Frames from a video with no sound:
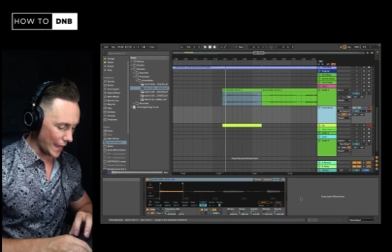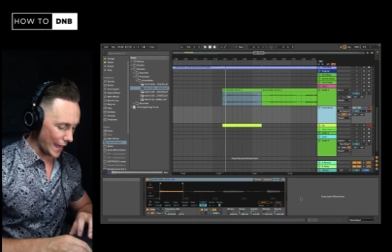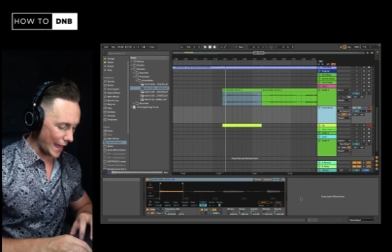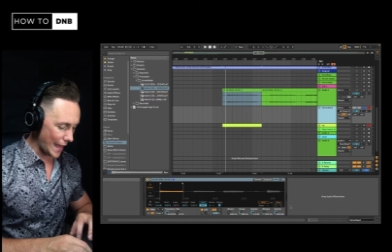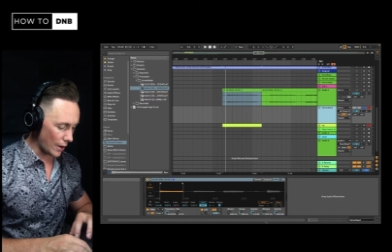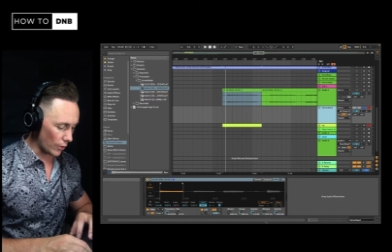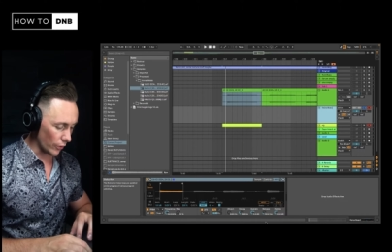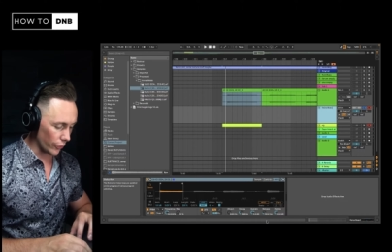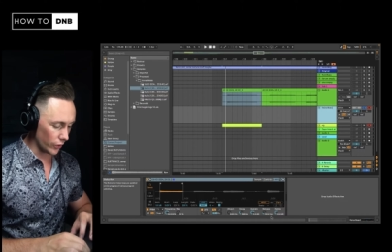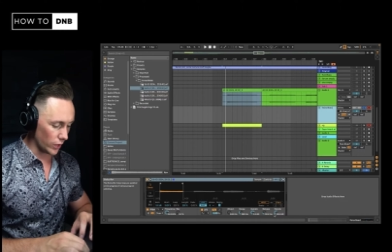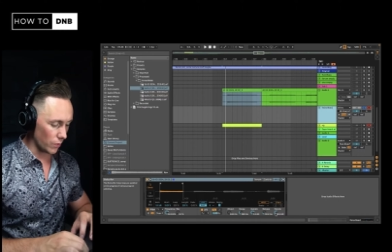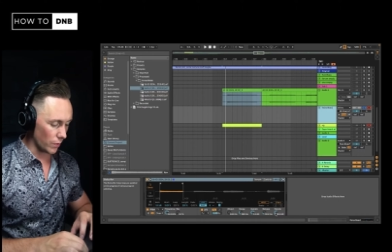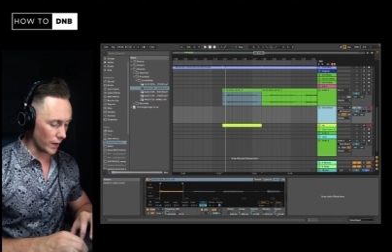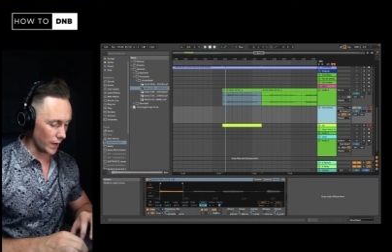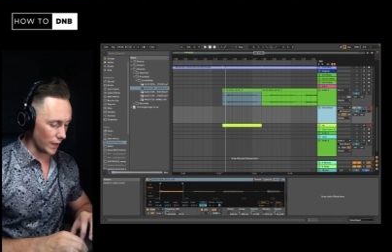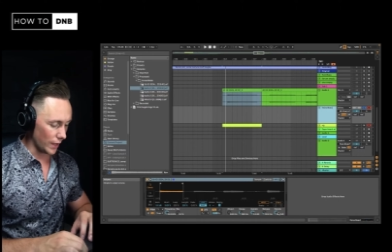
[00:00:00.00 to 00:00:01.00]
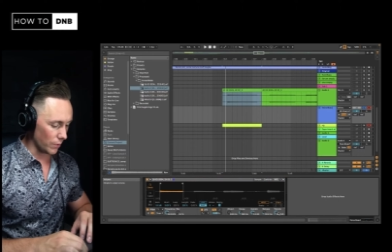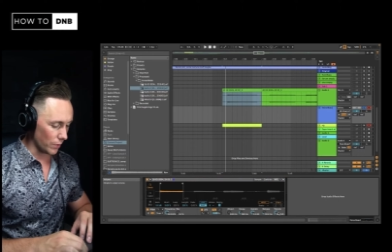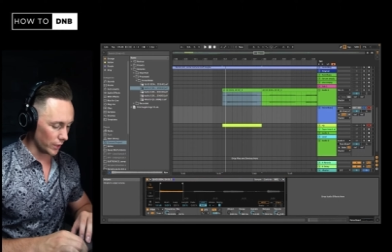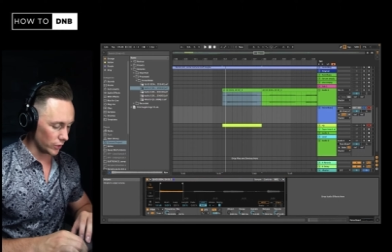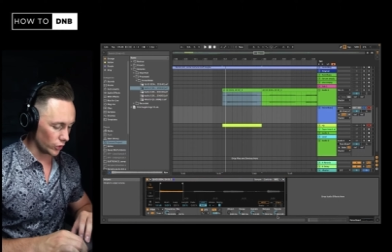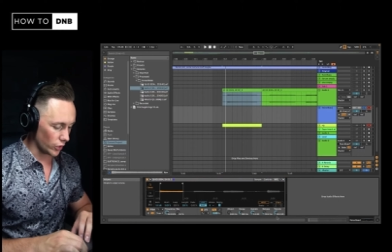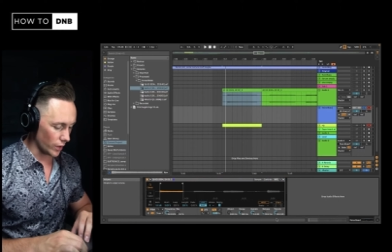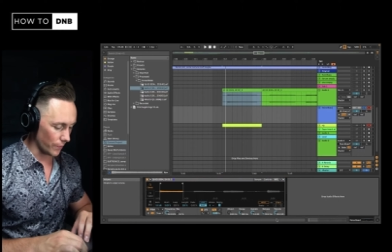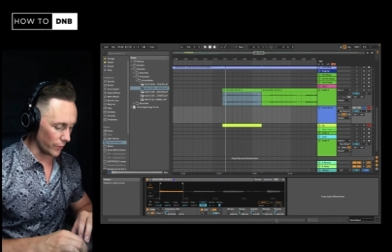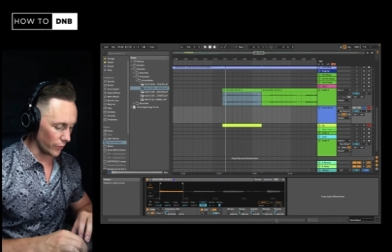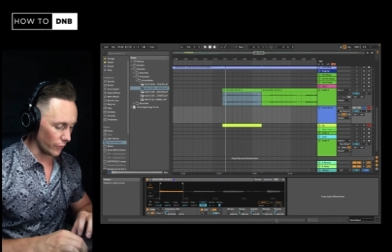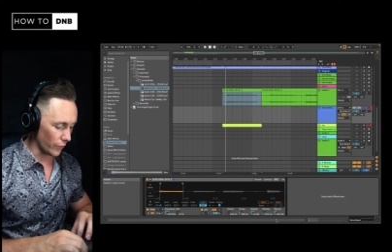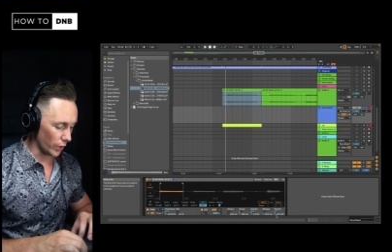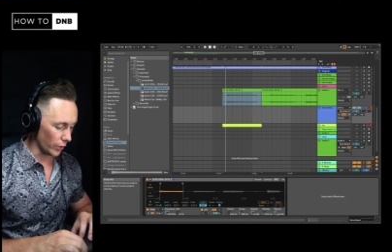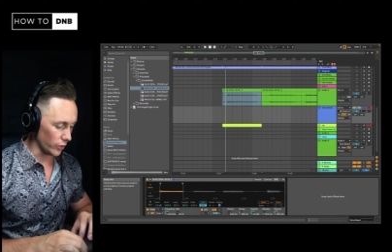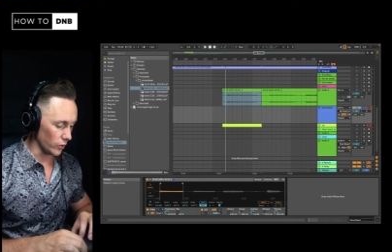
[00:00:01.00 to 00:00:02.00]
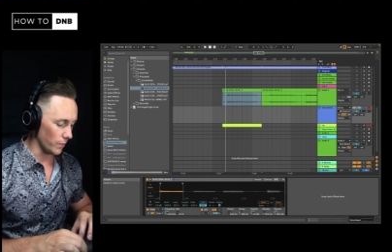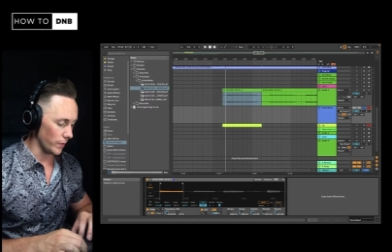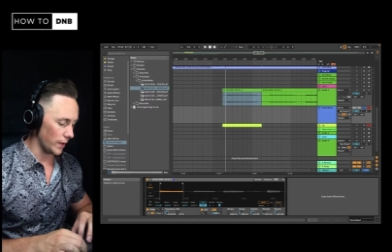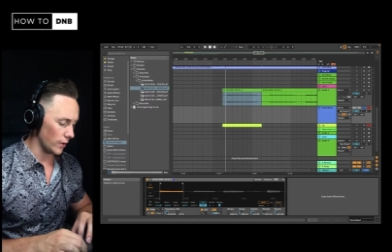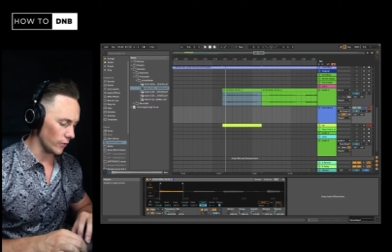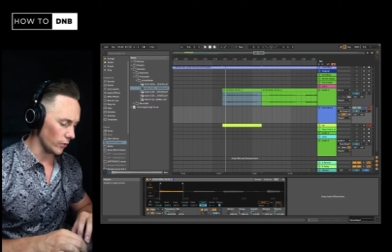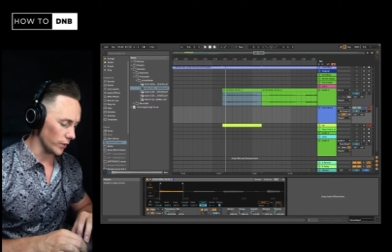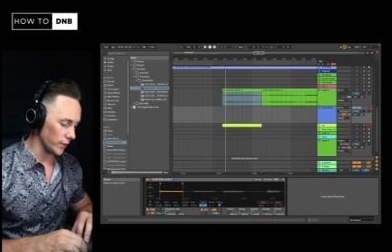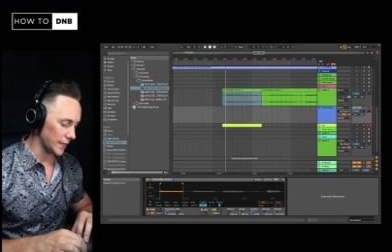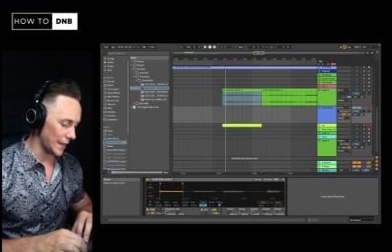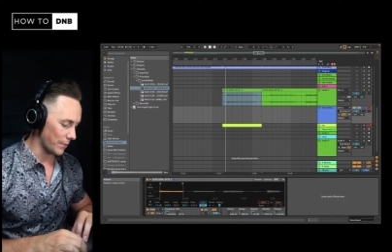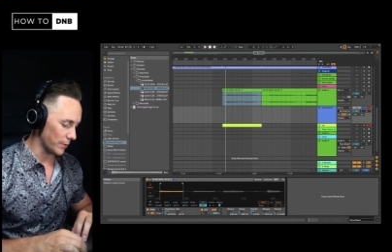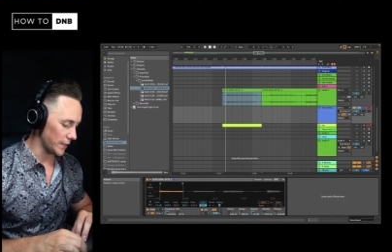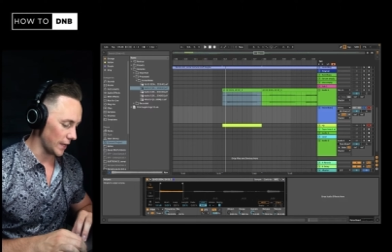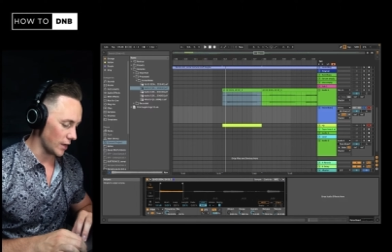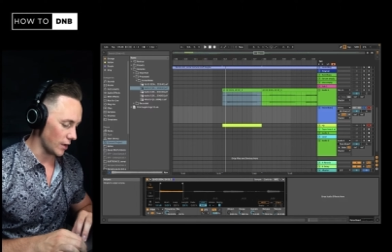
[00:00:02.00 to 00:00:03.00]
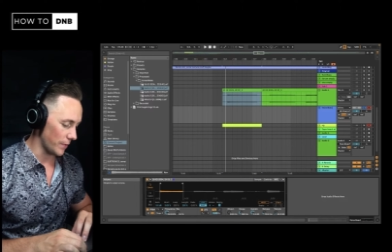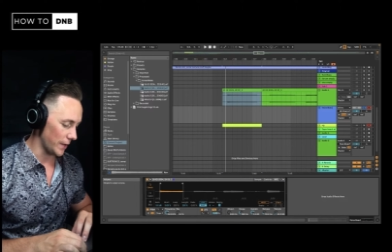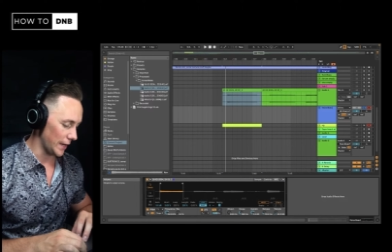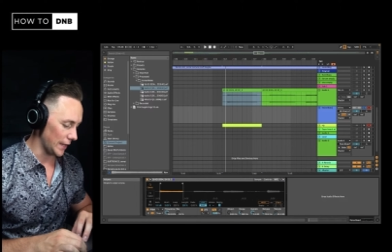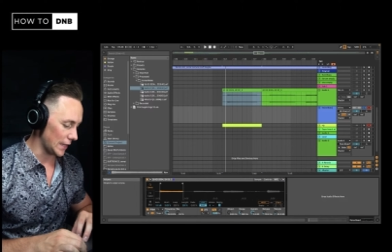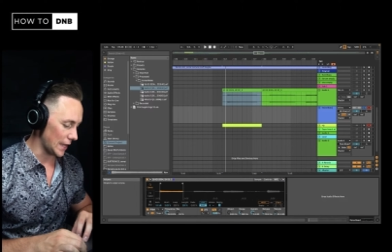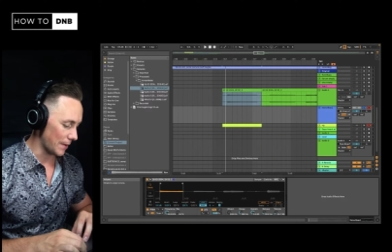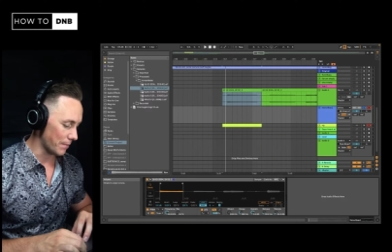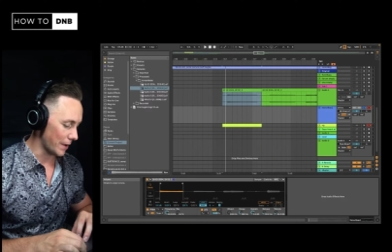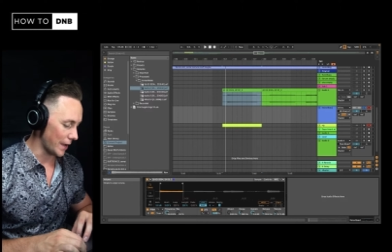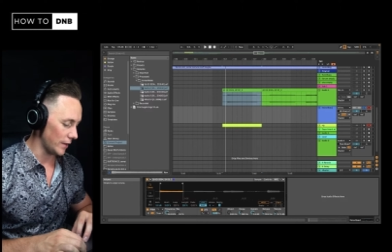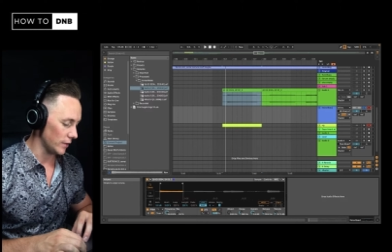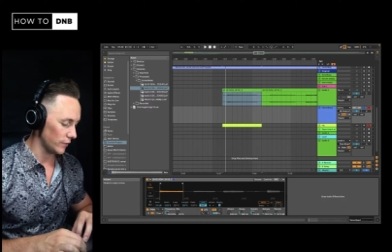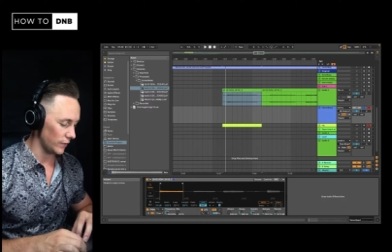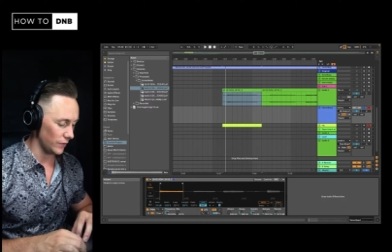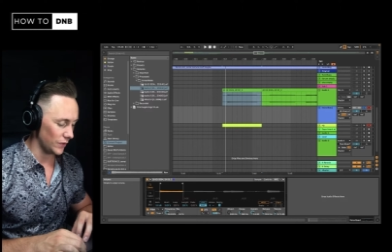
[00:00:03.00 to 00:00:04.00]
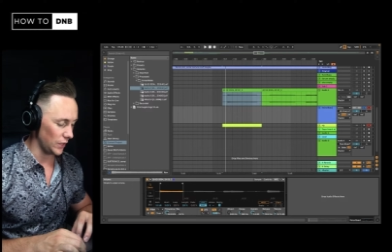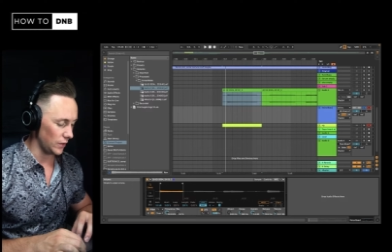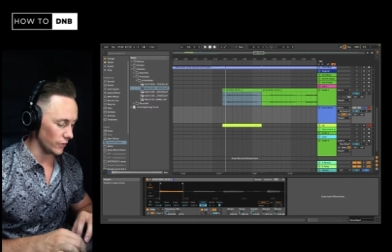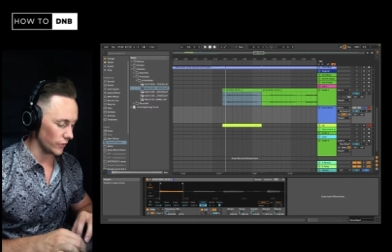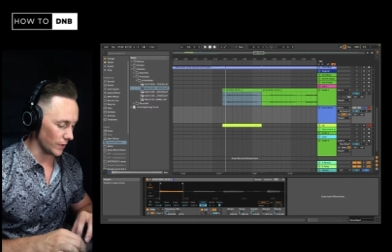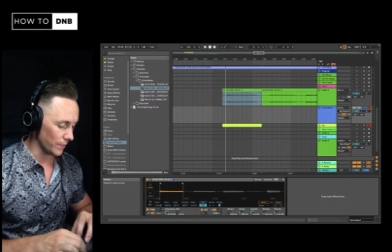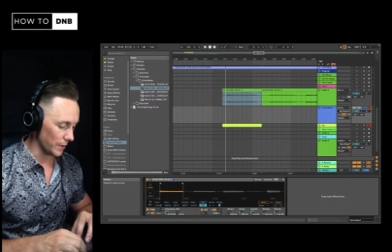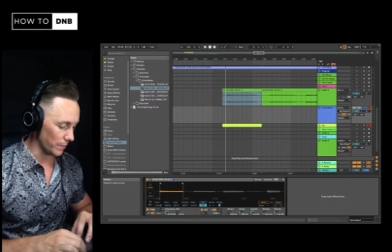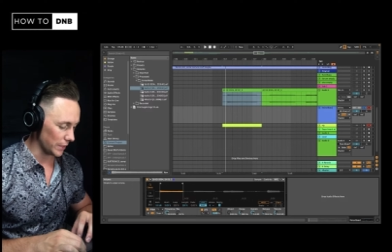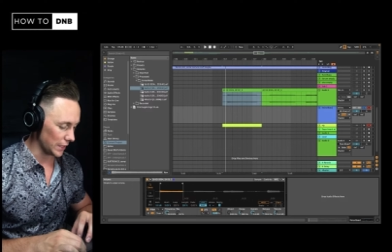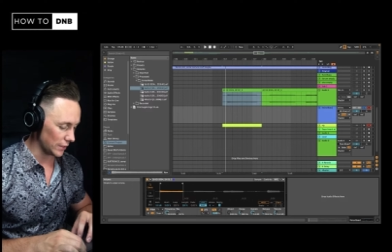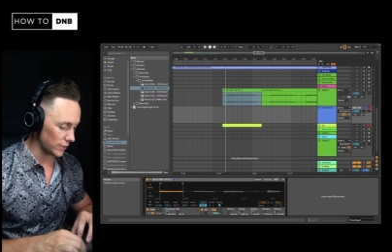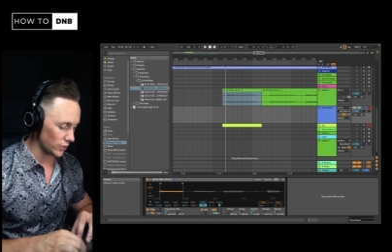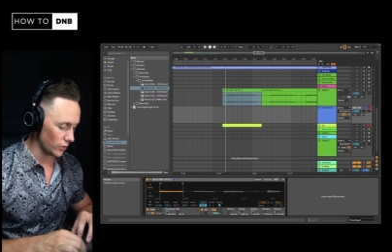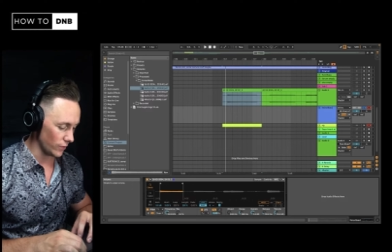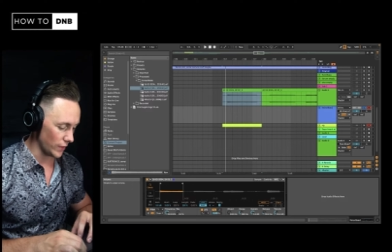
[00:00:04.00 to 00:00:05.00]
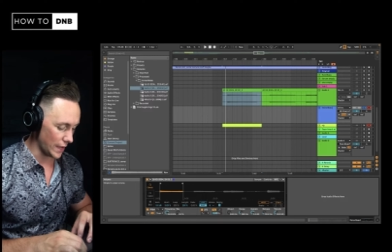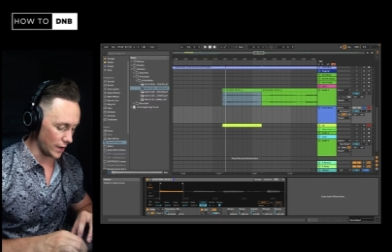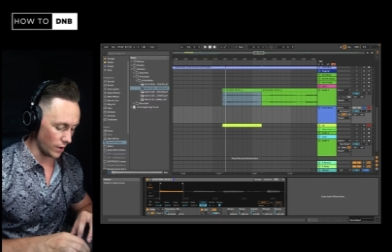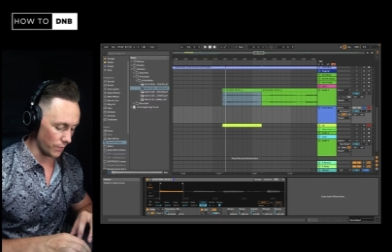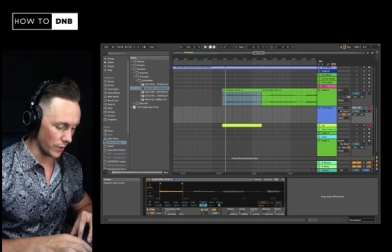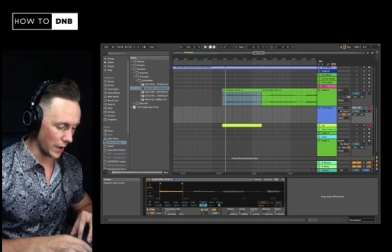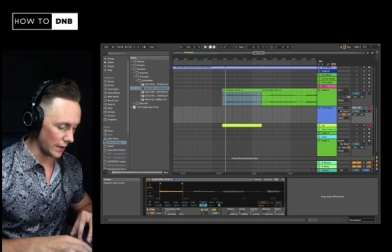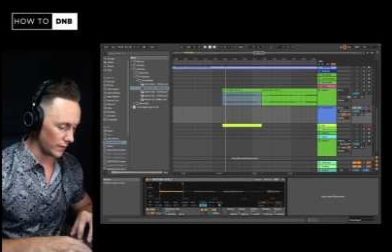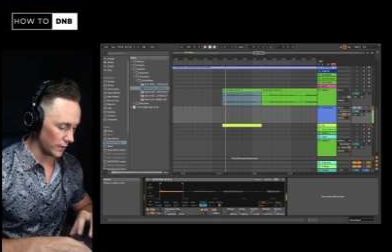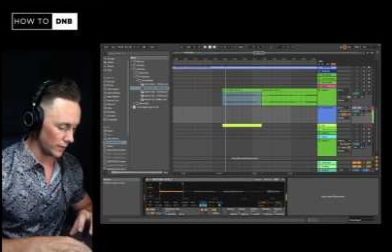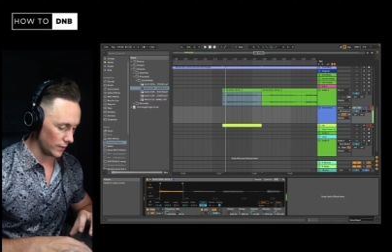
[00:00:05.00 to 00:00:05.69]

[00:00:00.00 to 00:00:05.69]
And also you wanna turn up this volume because all the samples, they come in at like -15 or something, but let's turn that up, right?